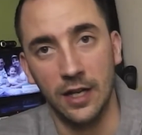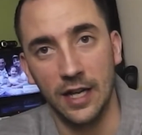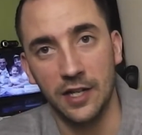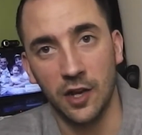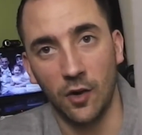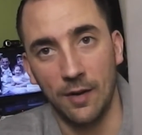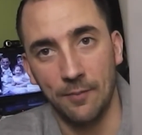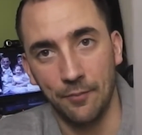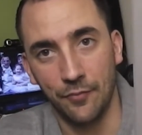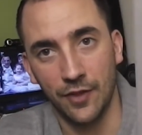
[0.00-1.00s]
in time
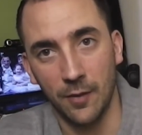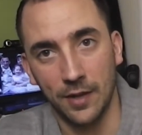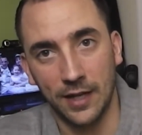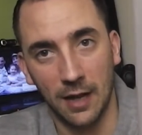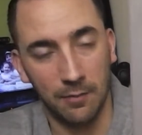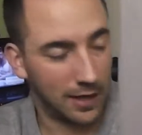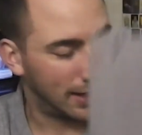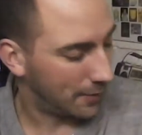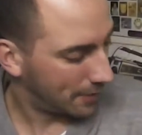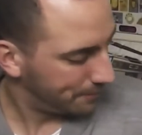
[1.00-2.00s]
there'll be a gameplay of
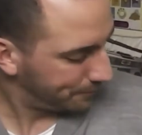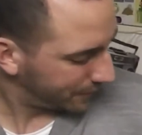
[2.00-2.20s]
that one.